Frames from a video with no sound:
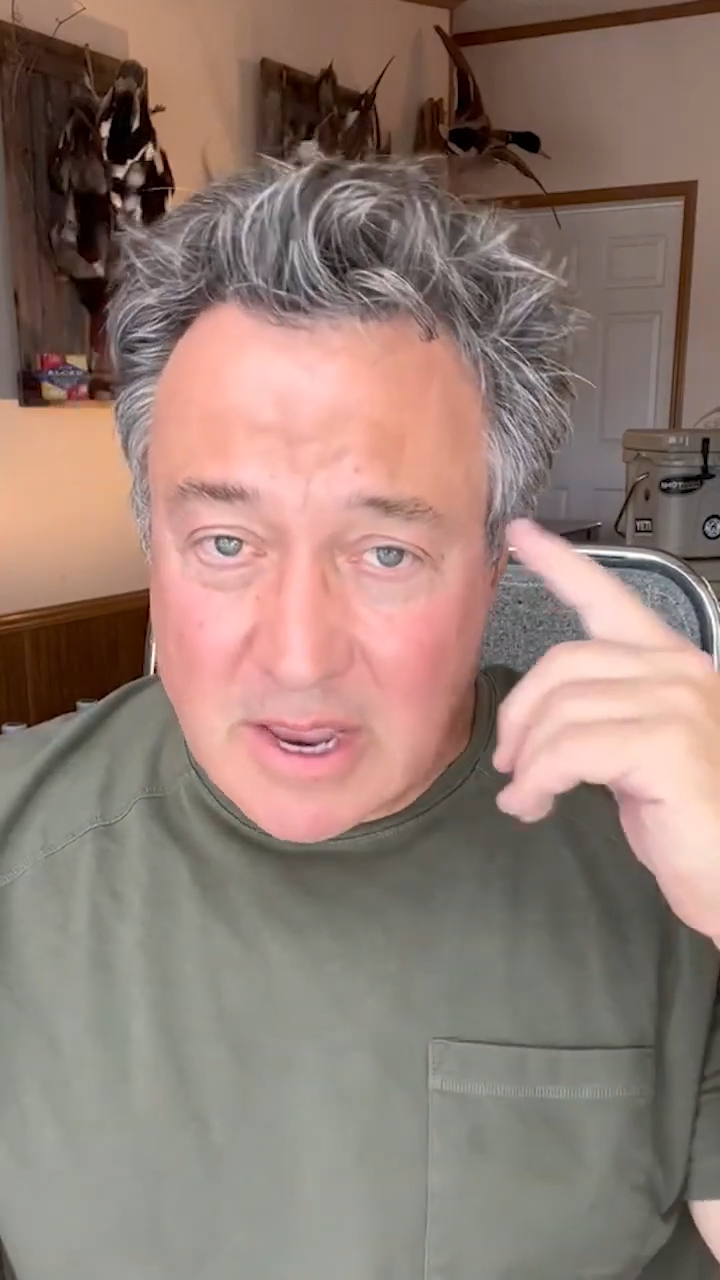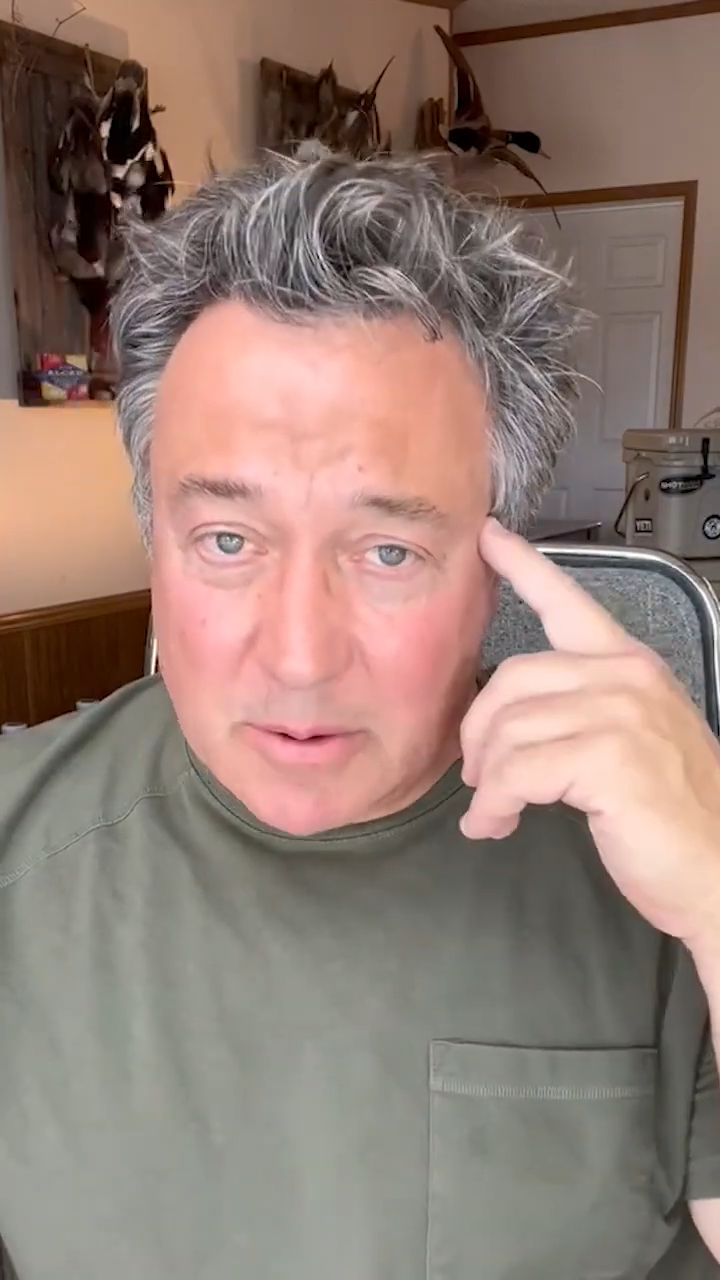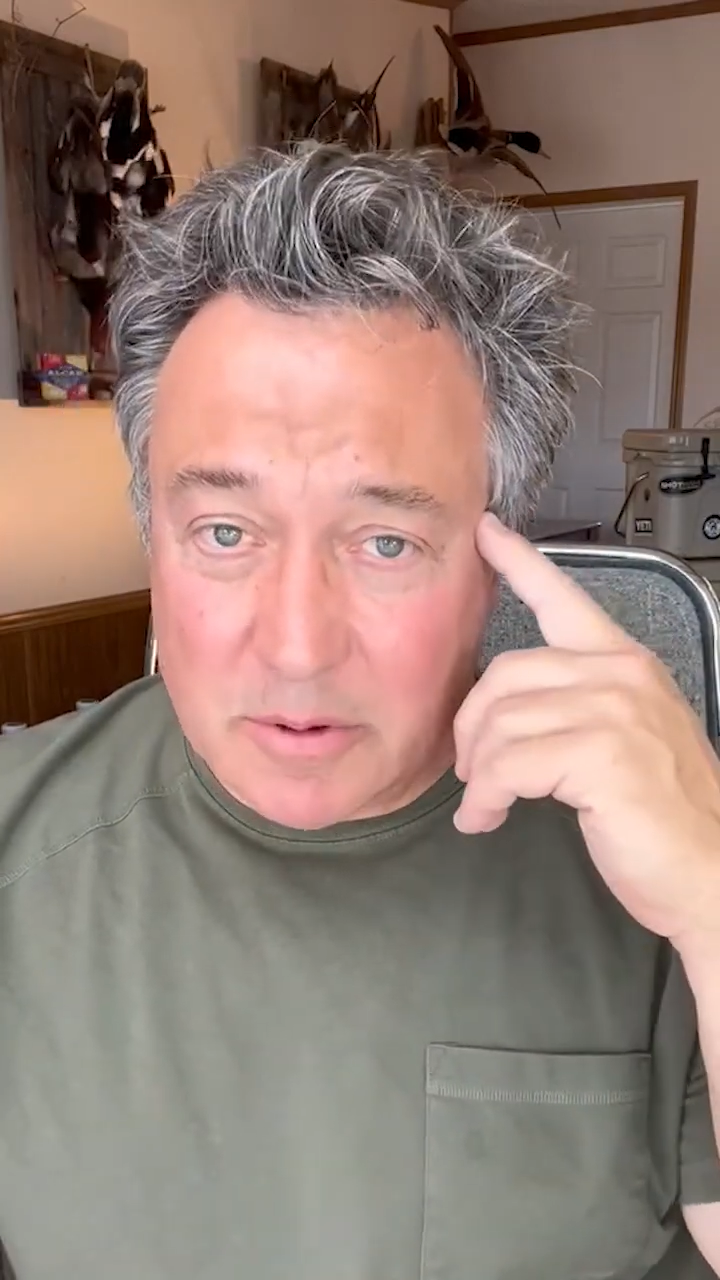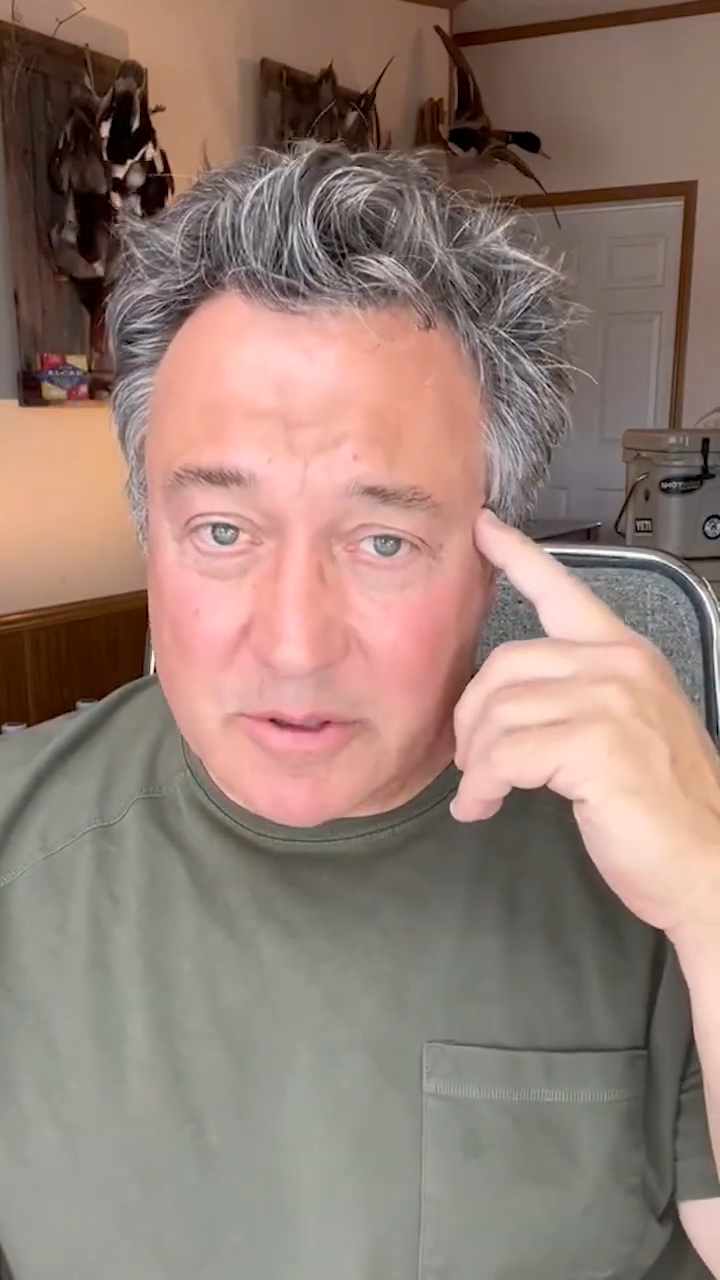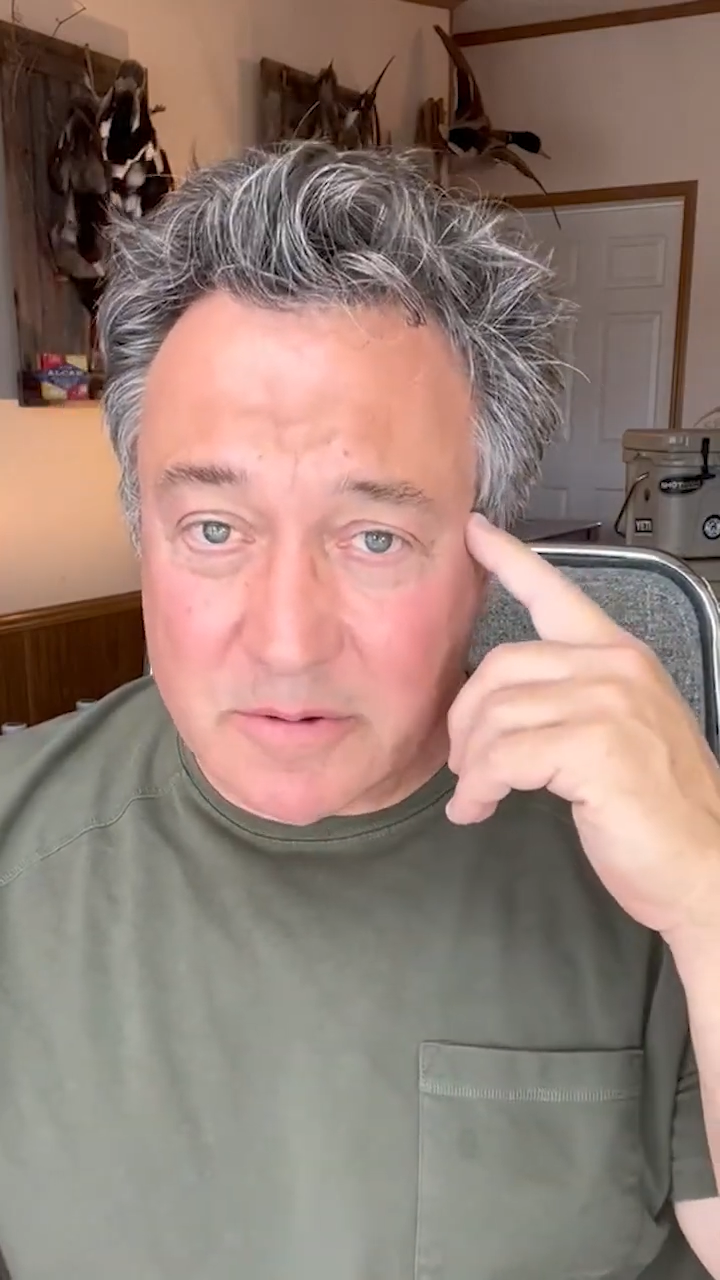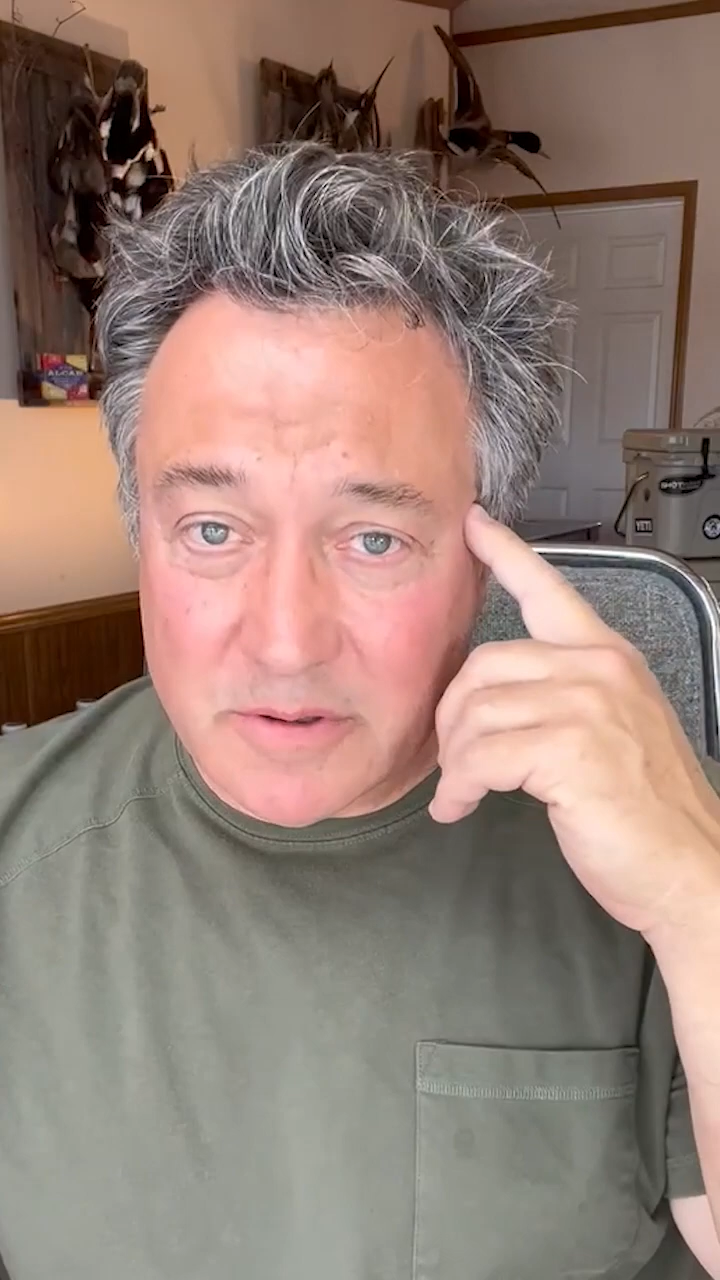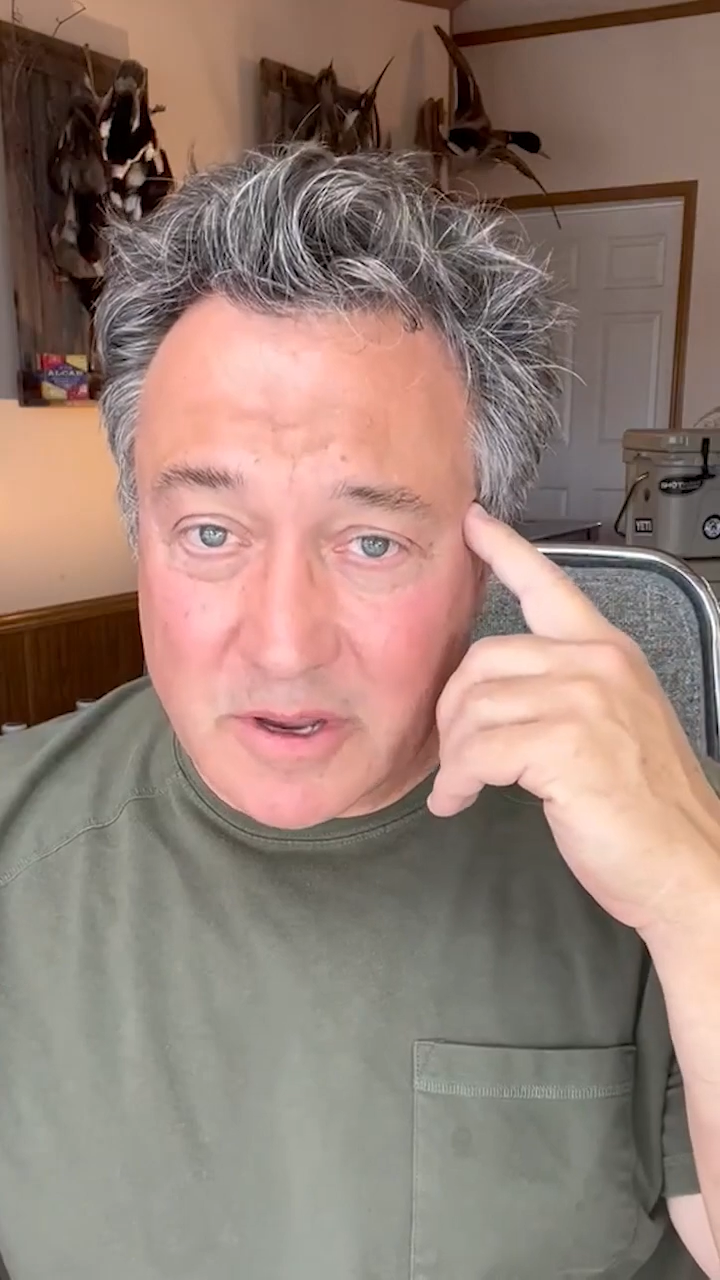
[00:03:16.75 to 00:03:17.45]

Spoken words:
I want those